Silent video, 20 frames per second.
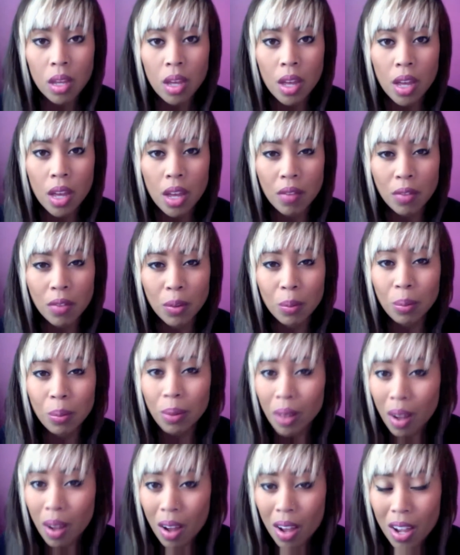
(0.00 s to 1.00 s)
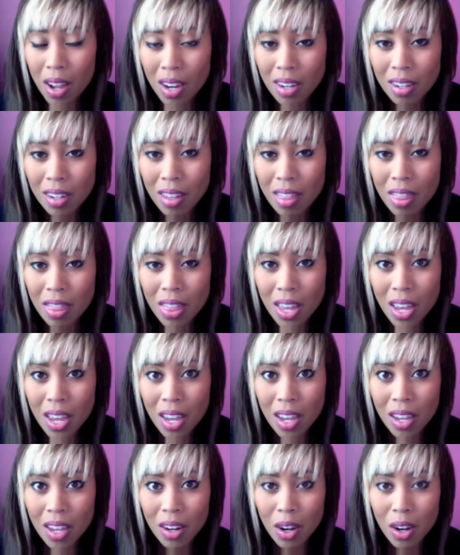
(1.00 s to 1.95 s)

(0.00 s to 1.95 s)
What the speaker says: If you're blonde, then